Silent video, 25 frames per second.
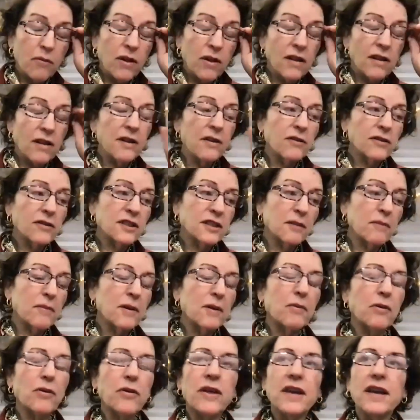I know some
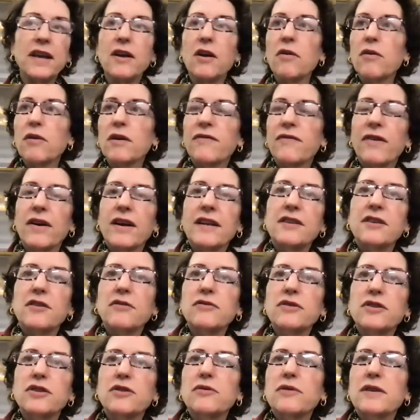people think, oh, if I
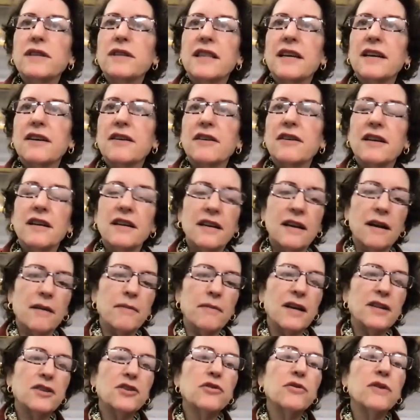don't do it there, I'm
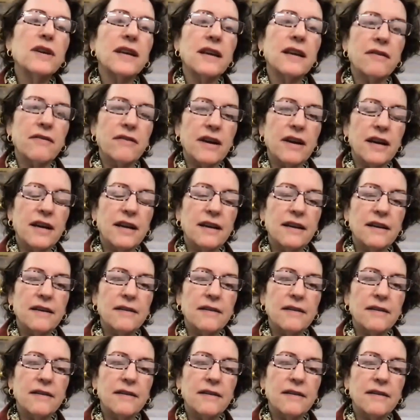not doing it right.